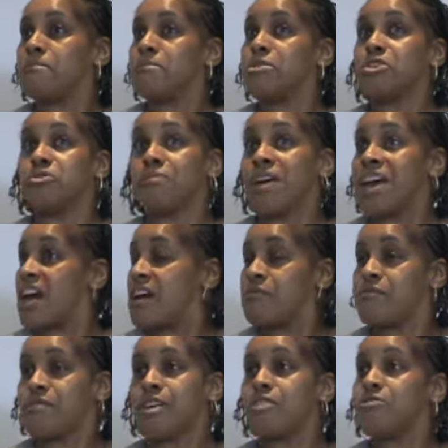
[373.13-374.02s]
You may
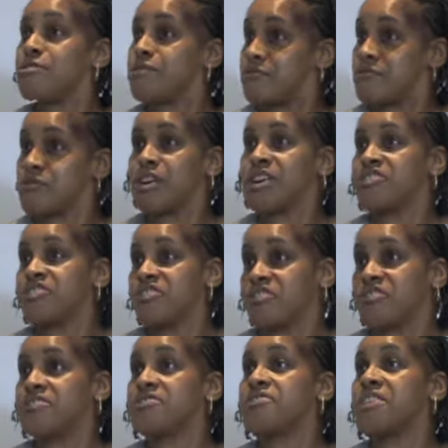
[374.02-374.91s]
have loads of
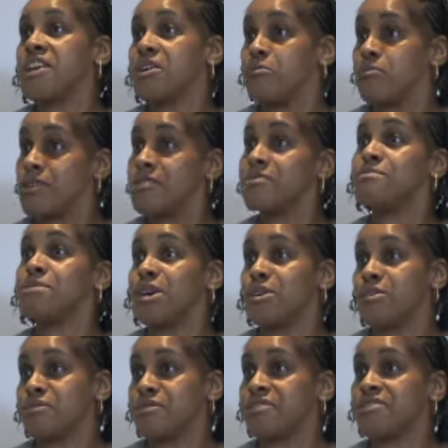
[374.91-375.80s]
questions. They will be
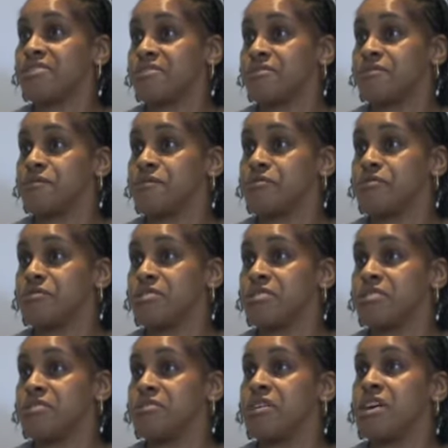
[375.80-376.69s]
answered for
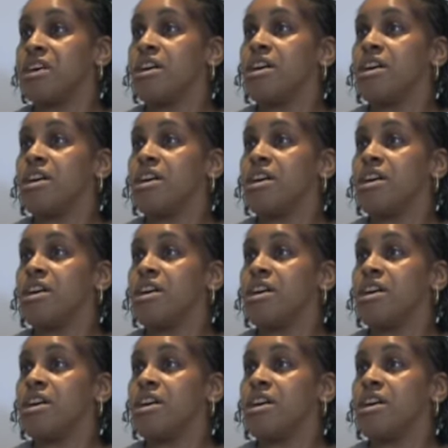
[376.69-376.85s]
you.